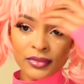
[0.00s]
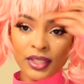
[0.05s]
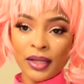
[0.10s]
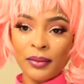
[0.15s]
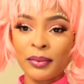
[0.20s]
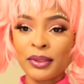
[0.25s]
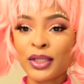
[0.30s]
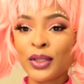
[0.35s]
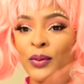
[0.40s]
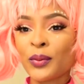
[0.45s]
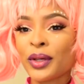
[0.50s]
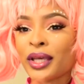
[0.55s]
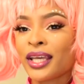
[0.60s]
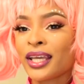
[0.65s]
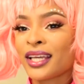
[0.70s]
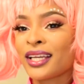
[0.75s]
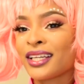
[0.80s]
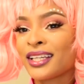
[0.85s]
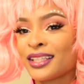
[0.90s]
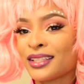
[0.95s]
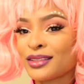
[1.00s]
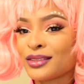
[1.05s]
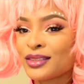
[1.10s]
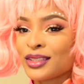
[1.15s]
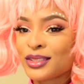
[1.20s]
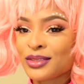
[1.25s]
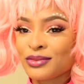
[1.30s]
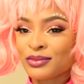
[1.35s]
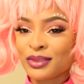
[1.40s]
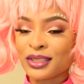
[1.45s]
But the wig
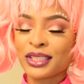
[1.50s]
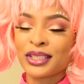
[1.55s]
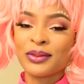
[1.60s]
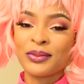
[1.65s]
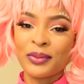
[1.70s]
is really